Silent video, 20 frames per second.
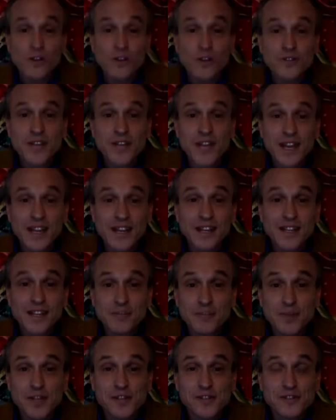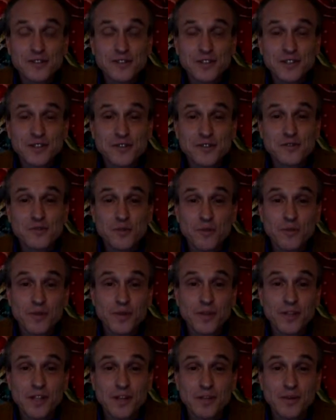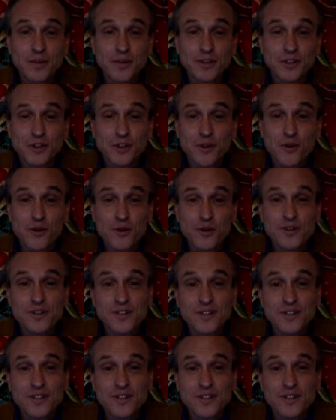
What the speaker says: your data and a picture to use. We'll put it up on the course.